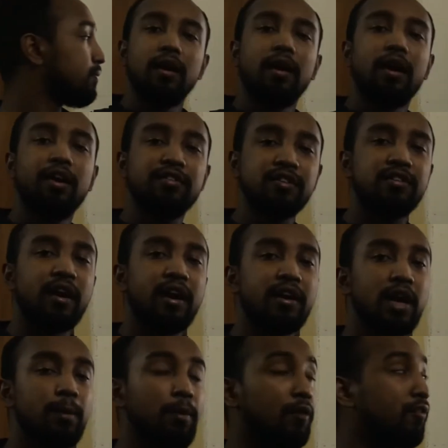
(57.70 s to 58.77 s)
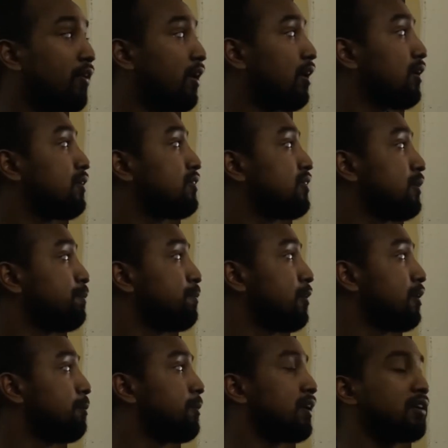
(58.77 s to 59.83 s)
Here is a diagram of a simple
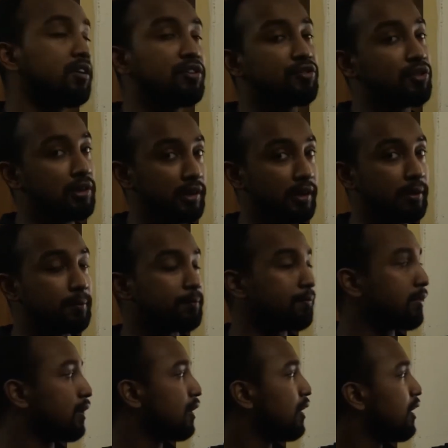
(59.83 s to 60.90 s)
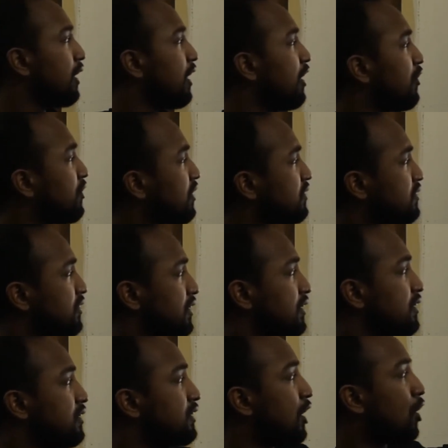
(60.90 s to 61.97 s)
Buchholz relay. Here you can
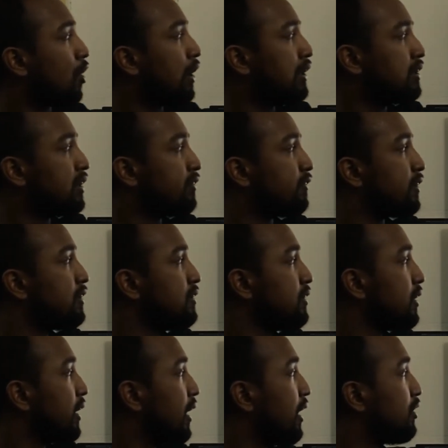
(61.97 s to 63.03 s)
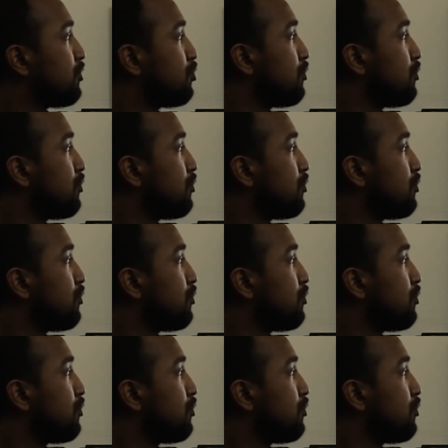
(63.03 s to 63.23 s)
see the oil level and two